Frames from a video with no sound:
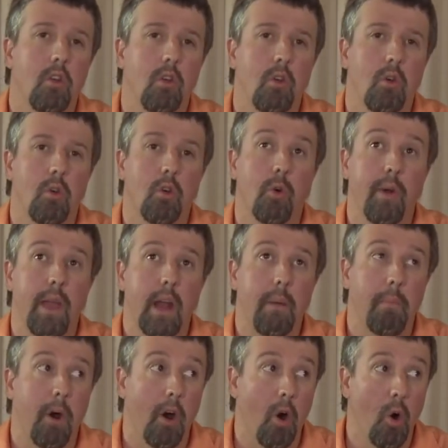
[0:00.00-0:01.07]
to create
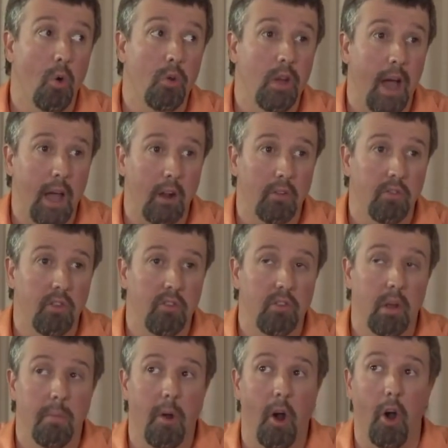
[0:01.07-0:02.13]
up our own title
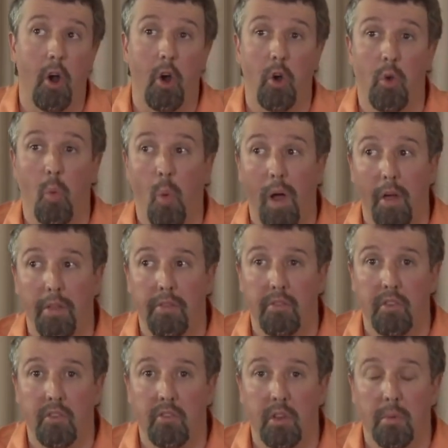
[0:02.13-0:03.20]
system, our own wealth
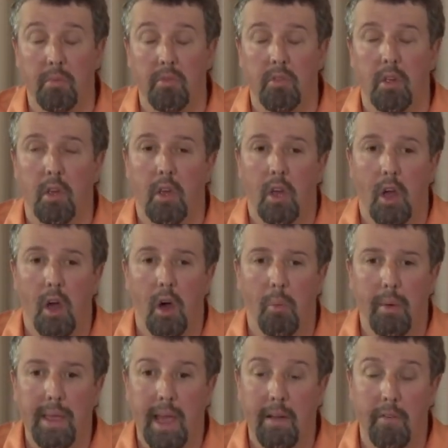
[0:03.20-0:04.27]
systems. Uh,
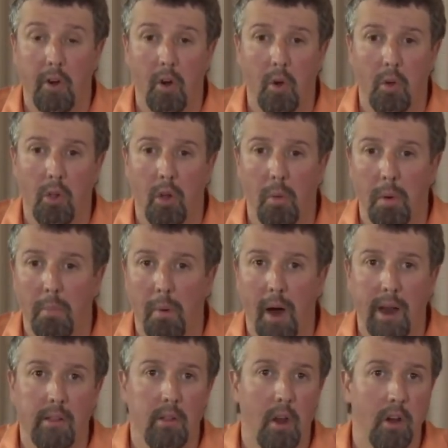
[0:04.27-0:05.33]
we have our own global
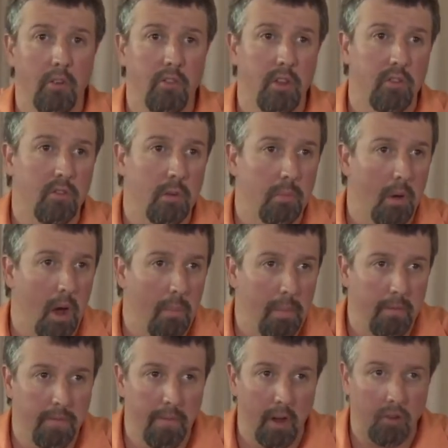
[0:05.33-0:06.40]
monetary system
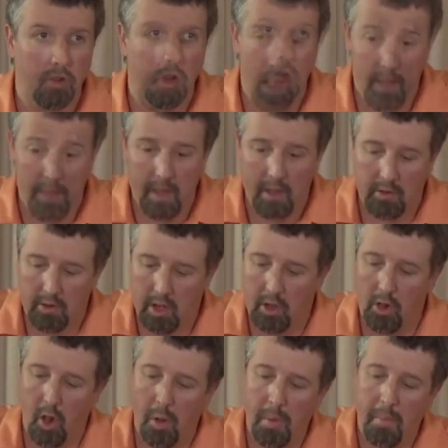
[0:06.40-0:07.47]
up and functioning, and it's a
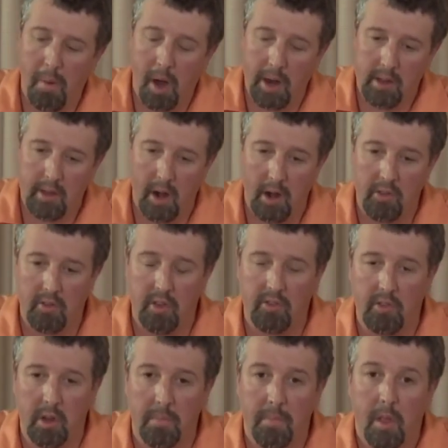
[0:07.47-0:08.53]
global monetary
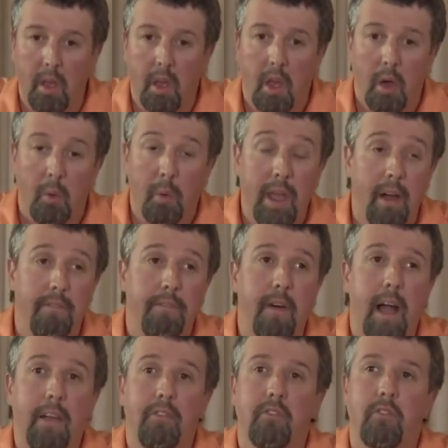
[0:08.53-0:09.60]
system. We have
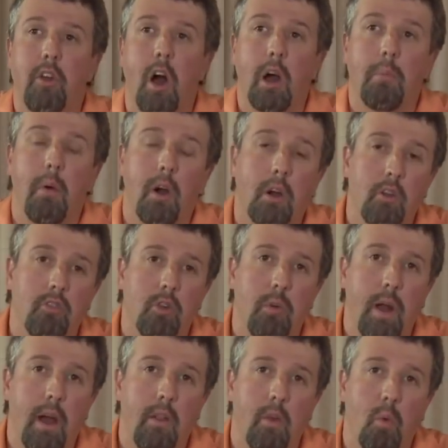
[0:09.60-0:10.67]
five stock markets
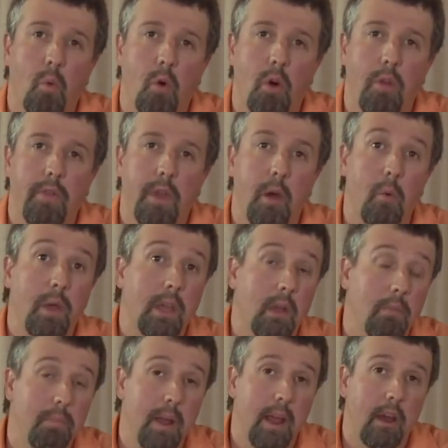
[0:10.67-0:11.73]
around the world that we
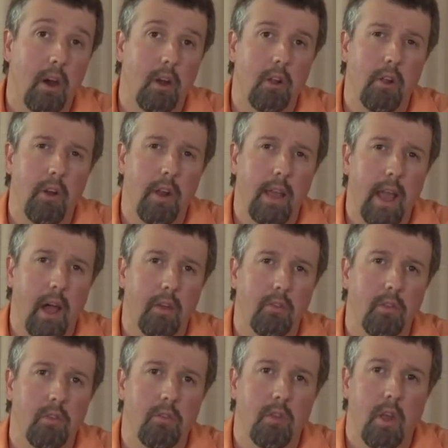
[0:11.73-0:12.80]
can take our
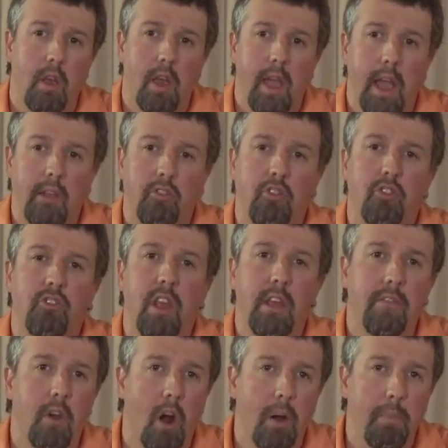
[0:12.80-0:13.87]
clearinghouses and
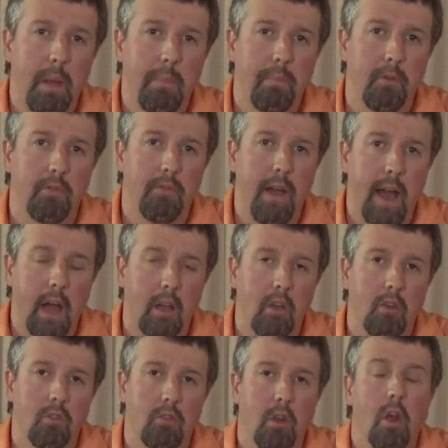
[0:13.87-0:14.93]
safeguard people's
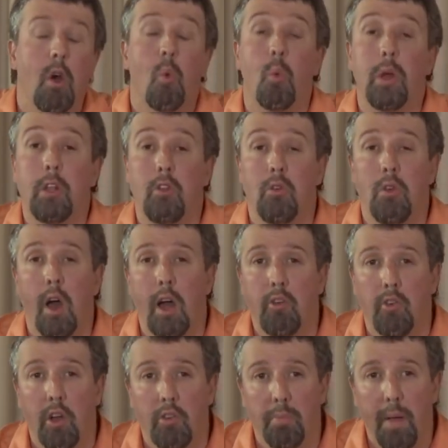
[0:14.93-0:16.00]
values. We do
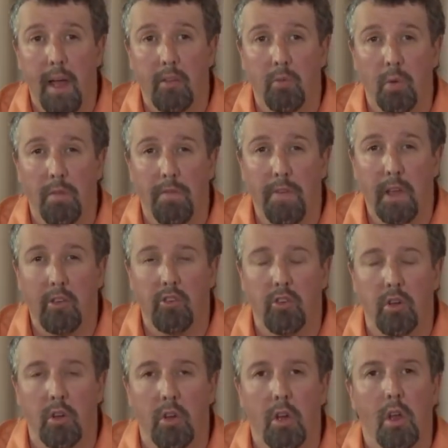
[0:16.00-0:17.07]
not trespass with
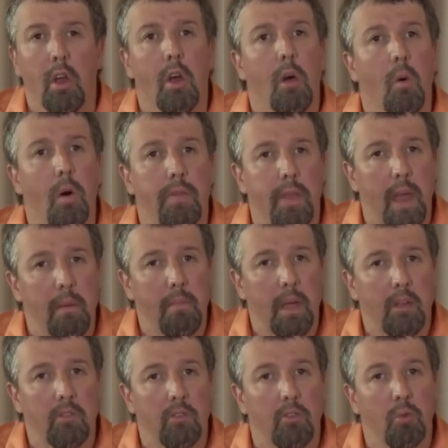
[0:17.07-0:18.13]
fiction. What that
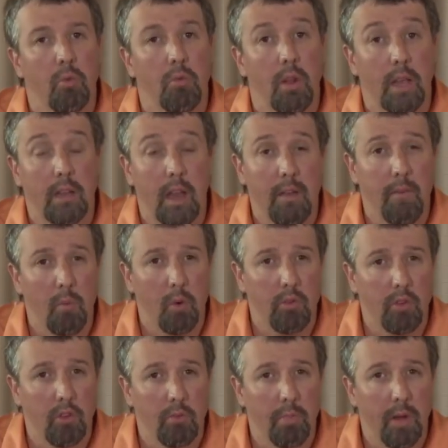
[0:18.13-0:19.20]
means is, like David
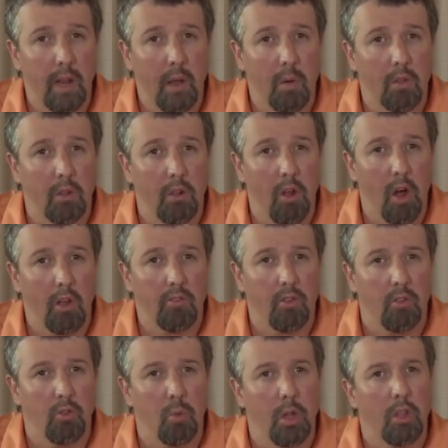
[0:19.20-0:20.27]
was explaining with the
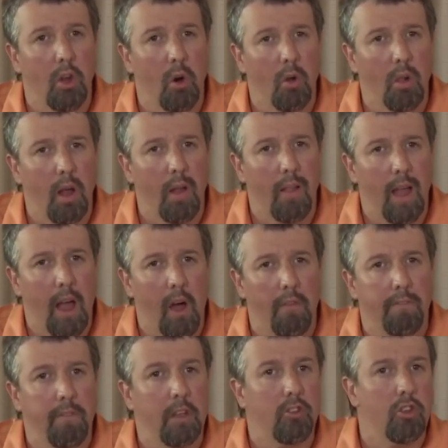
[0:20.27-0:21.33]
lawsuits, we don't
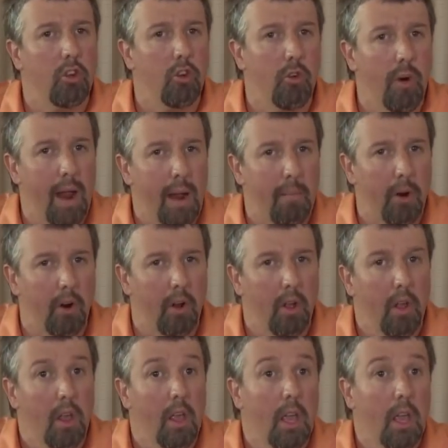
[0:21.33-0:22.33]
allow fiction grammar